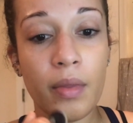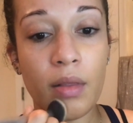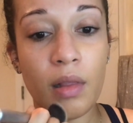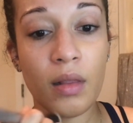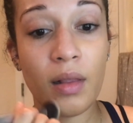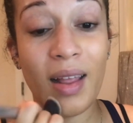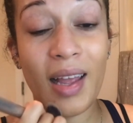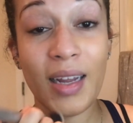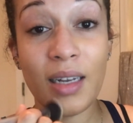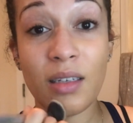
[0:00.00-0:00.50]

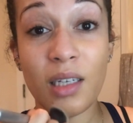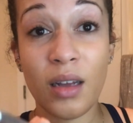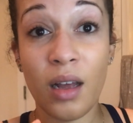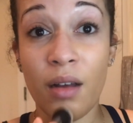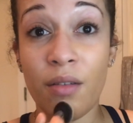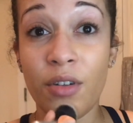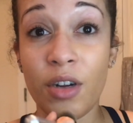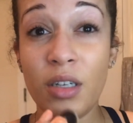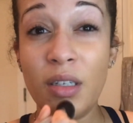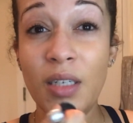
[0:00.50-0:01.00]
light
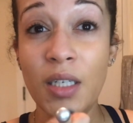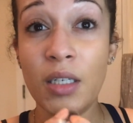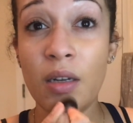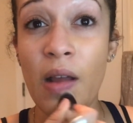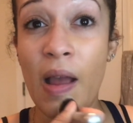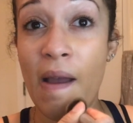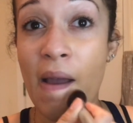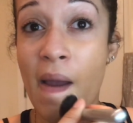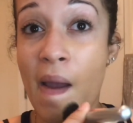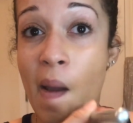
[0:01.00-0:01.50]
coverage.
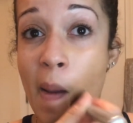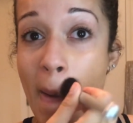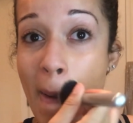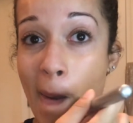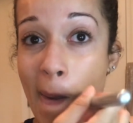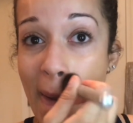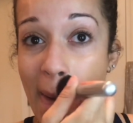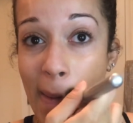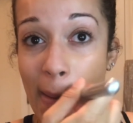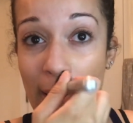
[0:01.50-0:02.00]

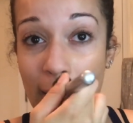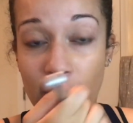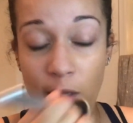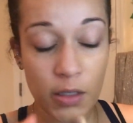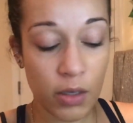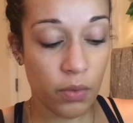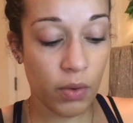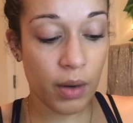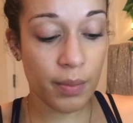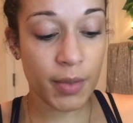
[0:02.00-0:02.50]

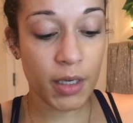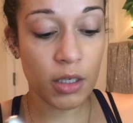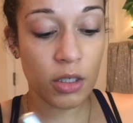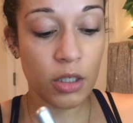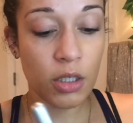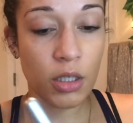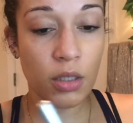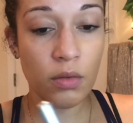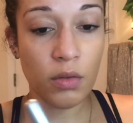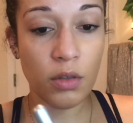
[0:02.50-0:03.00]
So what I'm gonna
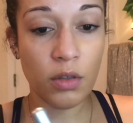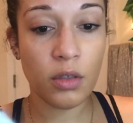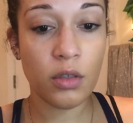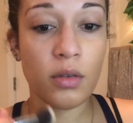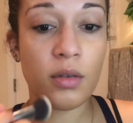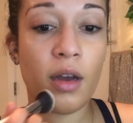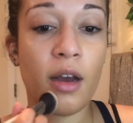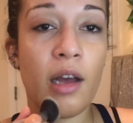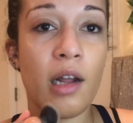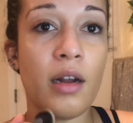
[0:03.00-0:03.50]
do is
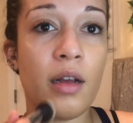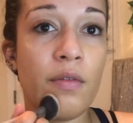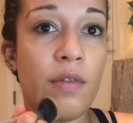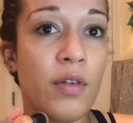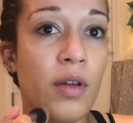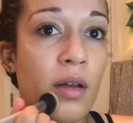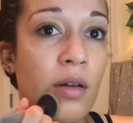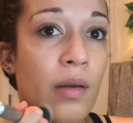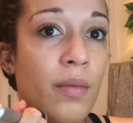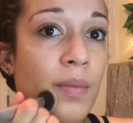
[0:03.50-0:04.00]
do kind
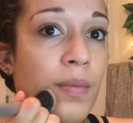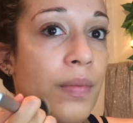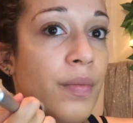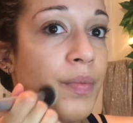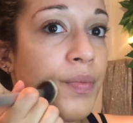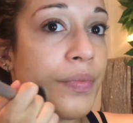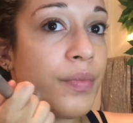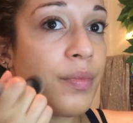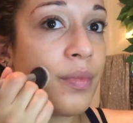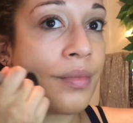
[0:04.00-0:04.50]
of
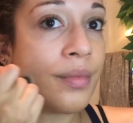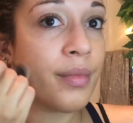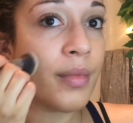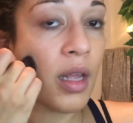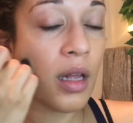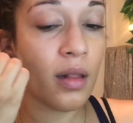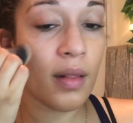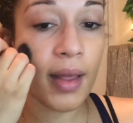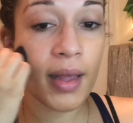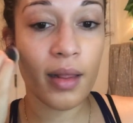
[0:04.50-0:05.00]

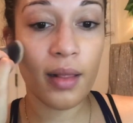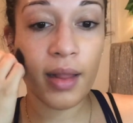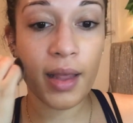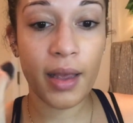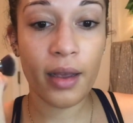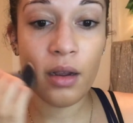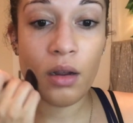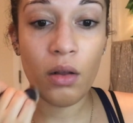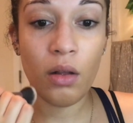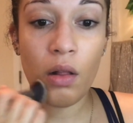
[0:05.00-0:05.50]
a light
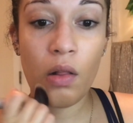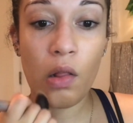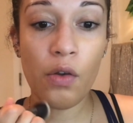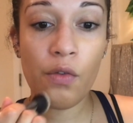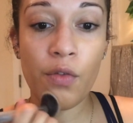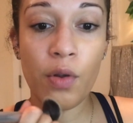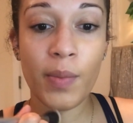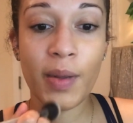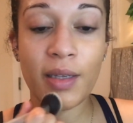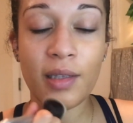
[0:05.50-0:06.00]
layer all
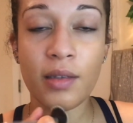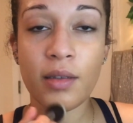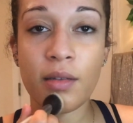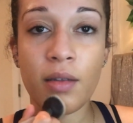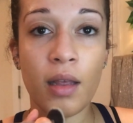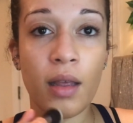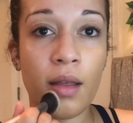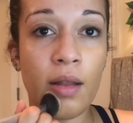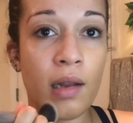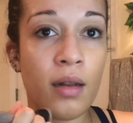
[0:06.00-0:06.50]
over my
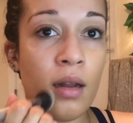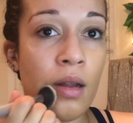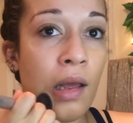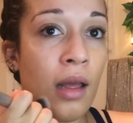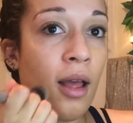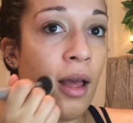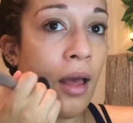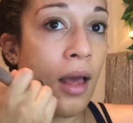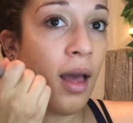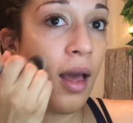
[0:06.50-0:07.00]
skin,
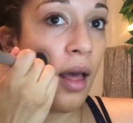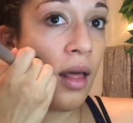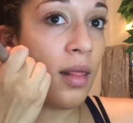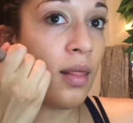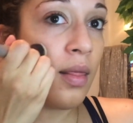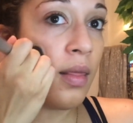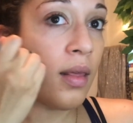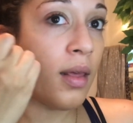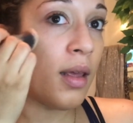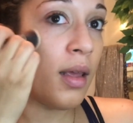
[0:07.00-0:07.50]

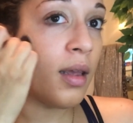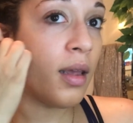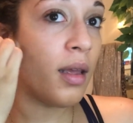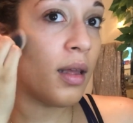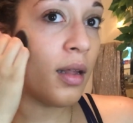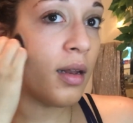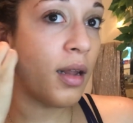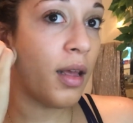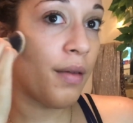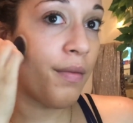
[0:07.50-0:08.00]
and
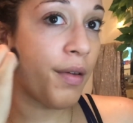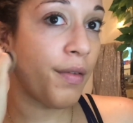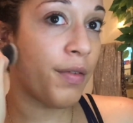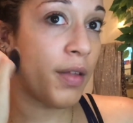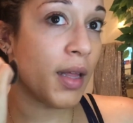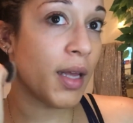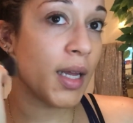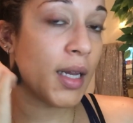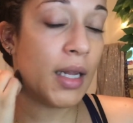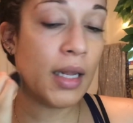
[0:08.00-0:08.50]
then if I
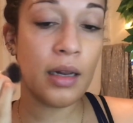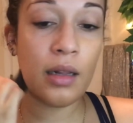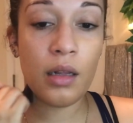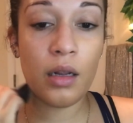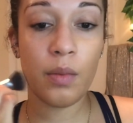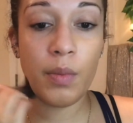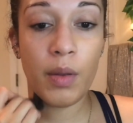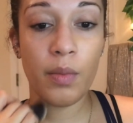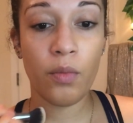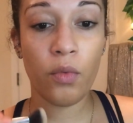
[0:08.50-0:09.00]
feel like I need a
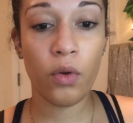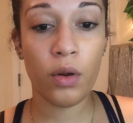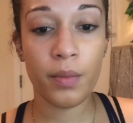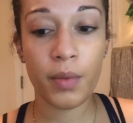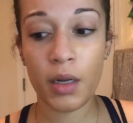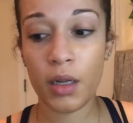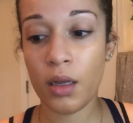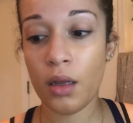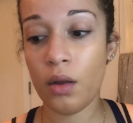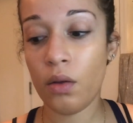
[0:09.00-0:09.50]
little bit more, I'm
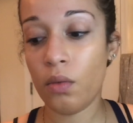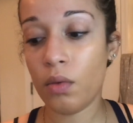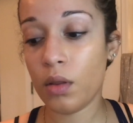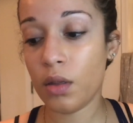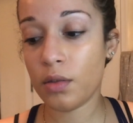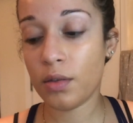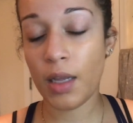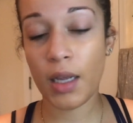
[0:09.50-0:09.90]
gonna go with a